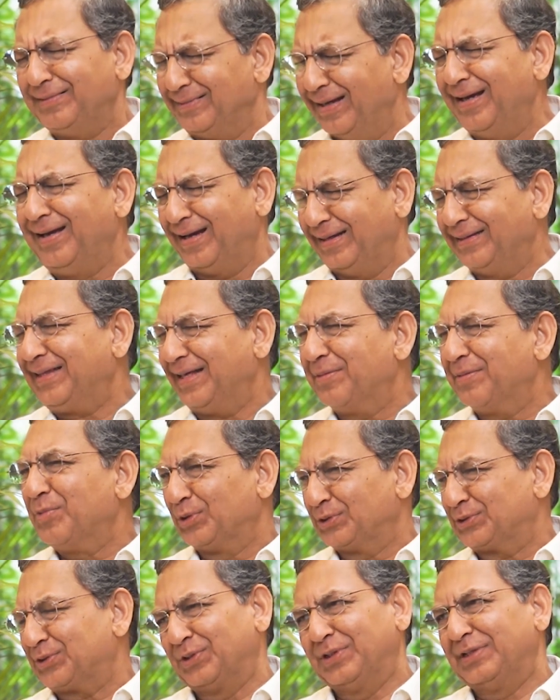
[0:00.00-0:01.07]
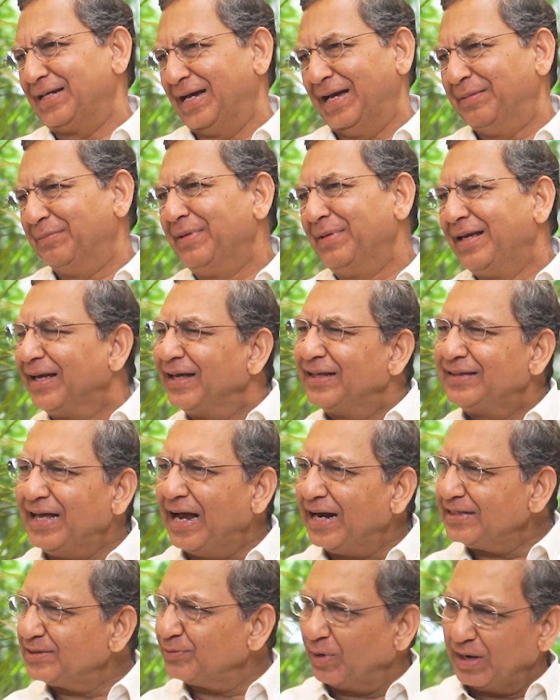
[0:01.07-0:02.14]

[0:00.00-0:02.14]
I think most of the time that is what